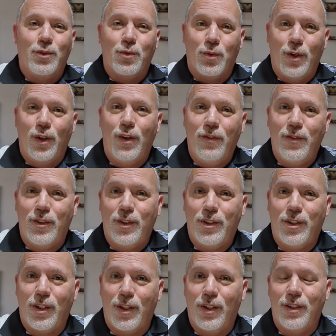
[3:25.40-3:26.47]
drove
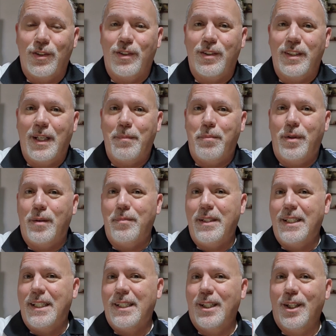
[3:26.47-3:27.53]
turns that put
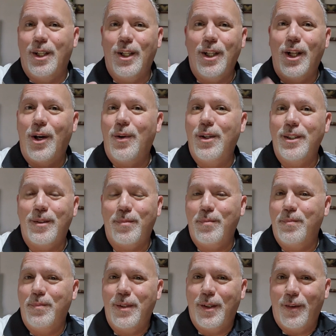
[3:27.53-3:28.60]
me in the lowest,
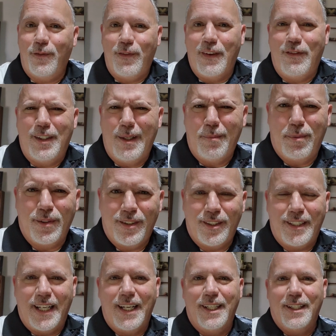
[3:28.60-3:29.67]

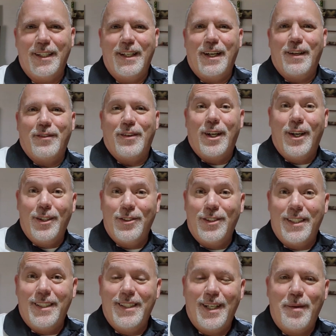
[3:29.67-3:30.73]
15% out of
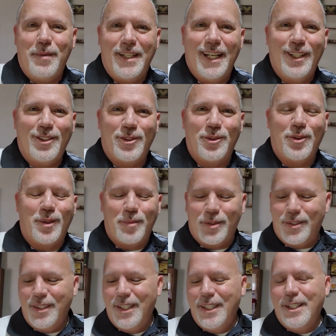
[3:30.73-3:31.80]
100. I mean, that's
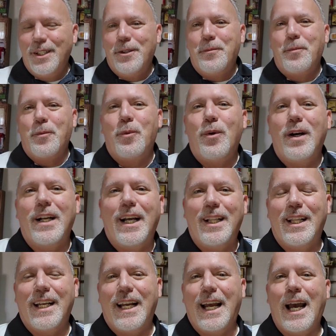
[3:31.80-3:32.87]
horrible. What I
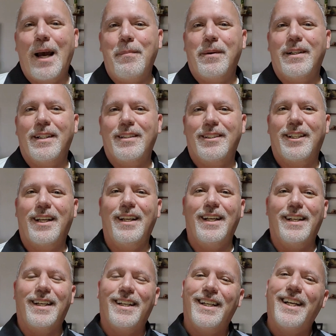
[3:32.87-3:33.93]
think happened is
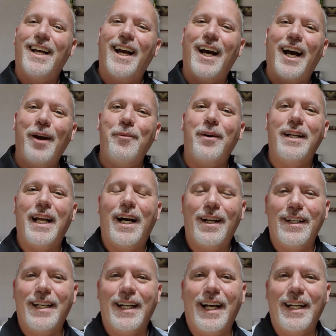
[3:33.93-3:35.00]
I went
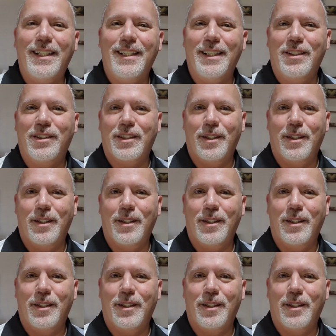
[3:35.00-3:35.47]
out and I